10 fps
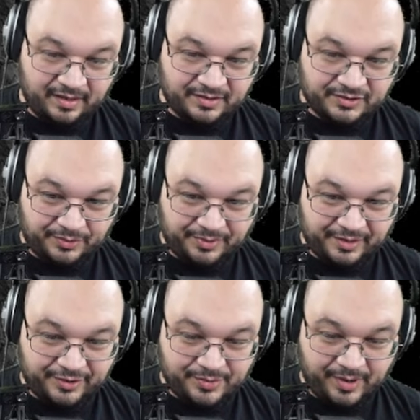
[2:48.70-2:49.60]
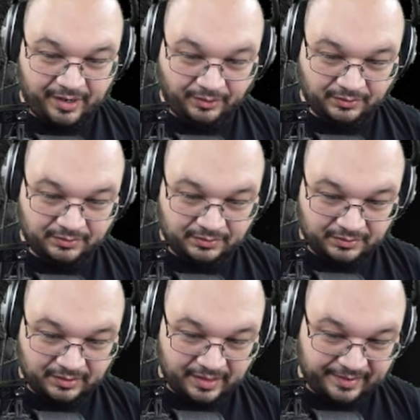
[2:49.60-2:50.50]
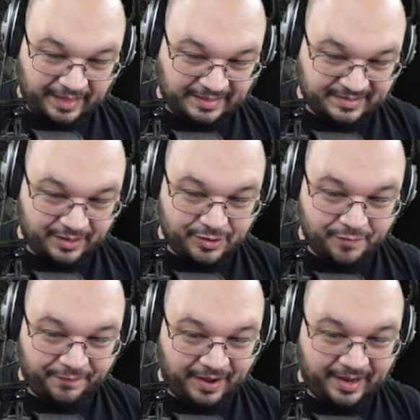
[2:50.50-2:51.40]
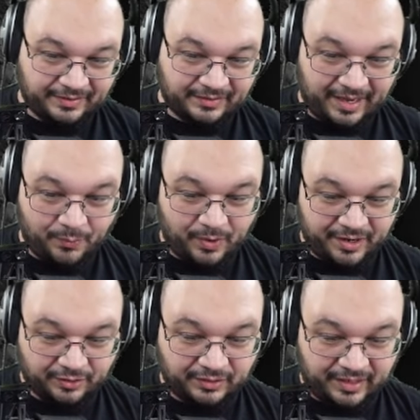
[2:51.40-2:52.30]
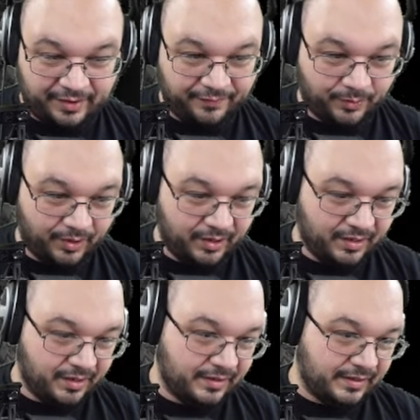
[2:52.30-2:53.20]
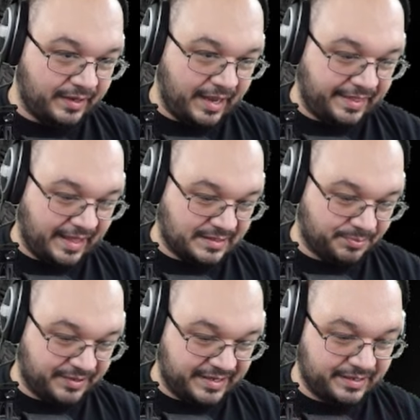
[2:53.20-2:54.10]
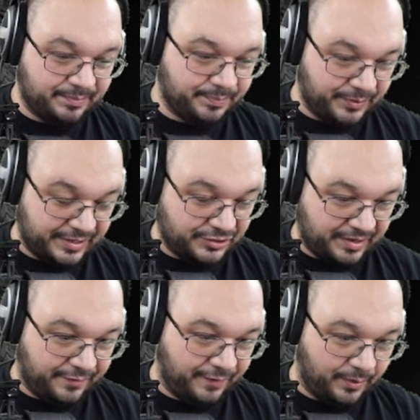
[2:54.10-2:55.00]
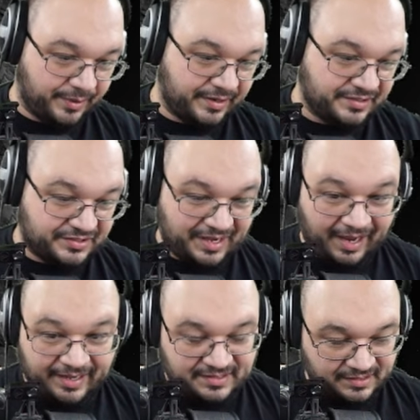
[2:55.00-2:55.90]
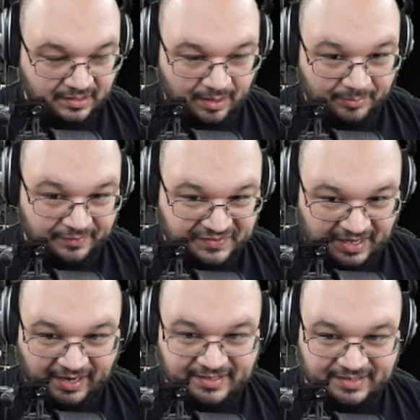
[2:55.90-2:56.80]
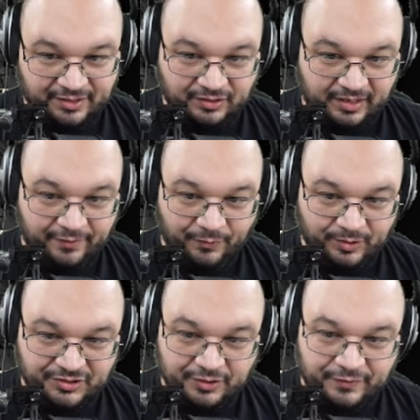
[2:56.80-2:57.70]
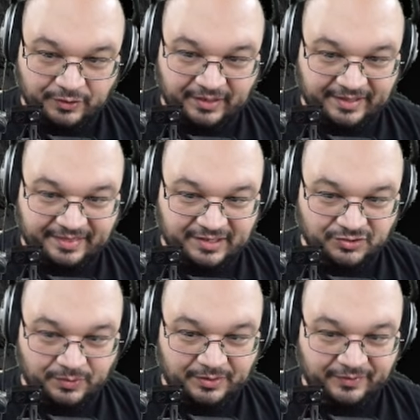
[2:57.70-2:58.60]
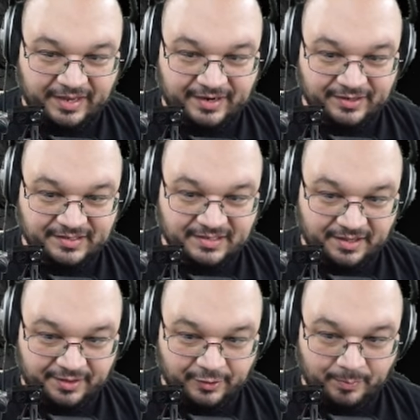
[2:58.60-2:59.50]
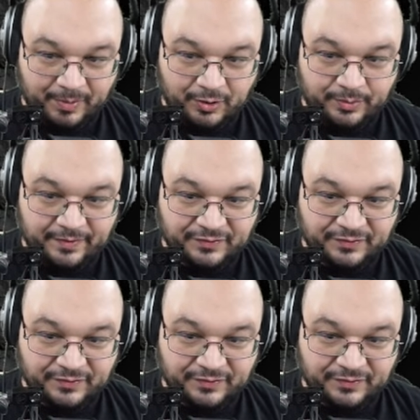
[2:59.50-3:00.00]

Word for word: So there you go. And that's how you find like what you're looking for. And that's pretty, pretty straightforward. Sockets is the number of sockets that you're looking for. So if you look at this one right here, it says ethereal bone weave,